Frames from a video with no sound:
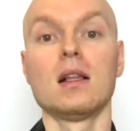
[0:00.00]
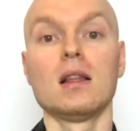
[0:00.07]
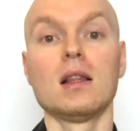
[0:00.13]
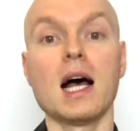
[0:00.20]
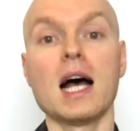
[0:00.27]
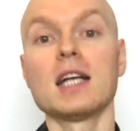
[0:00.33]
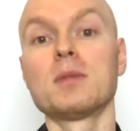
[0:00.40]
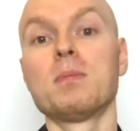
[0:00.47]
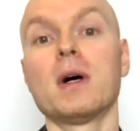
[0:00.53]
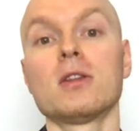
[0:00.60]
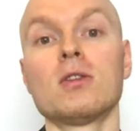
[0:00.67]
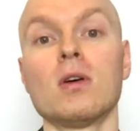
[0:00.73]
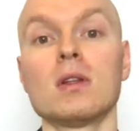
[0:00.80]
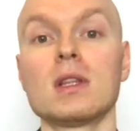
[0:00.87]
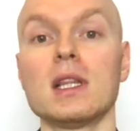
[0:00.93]
Last but
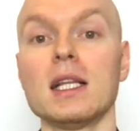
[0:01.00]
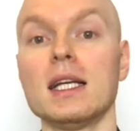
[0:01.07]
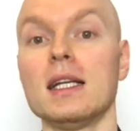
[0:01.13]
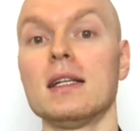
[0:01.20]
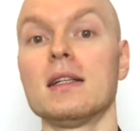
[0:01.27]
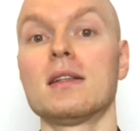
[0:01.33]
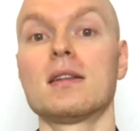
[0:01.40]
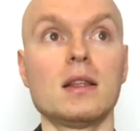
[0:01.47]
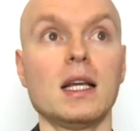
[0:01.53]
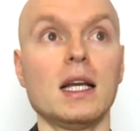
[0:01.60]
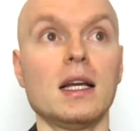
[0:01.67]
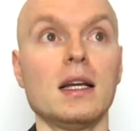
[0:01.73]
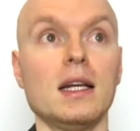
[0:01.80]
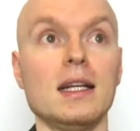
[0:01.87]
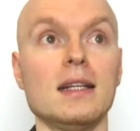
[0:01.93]
not least,
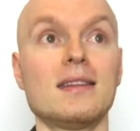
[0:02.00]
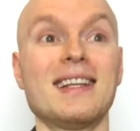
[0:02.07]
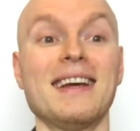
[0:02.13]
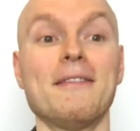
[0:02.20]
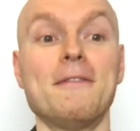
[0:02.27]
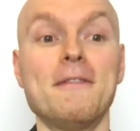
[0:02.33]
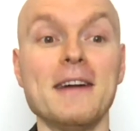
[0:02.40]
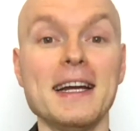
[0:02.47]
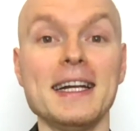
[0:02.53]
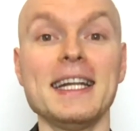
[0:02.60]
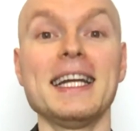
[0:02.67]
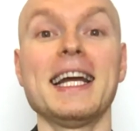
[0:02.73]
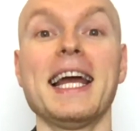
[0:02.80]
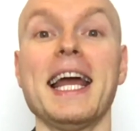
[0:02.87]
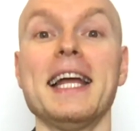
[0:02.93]
there is a
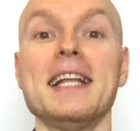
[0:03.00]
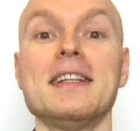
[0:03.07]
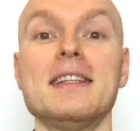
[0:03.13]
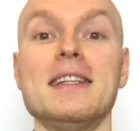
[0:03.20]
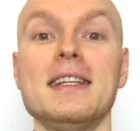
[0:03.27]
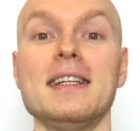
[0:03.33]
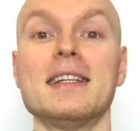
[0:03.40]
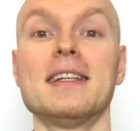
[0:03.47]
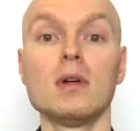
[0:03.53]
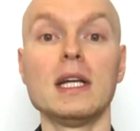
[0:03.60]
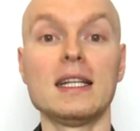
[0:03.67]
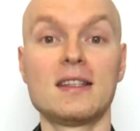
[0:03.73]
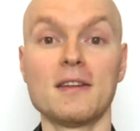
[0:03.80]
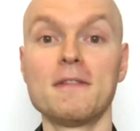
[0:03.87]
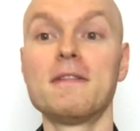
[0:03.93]
very handy,
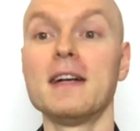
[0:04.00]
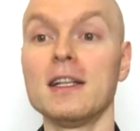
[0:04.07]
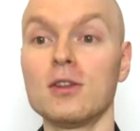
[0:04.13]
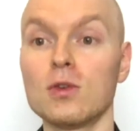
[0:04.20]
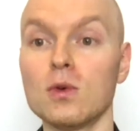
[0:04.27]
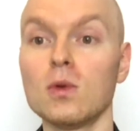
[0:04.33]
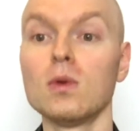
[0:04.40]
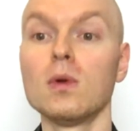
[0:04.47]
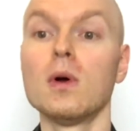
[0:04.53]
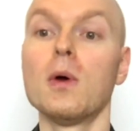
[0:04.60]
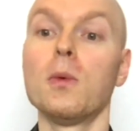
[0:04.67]
it's a free tool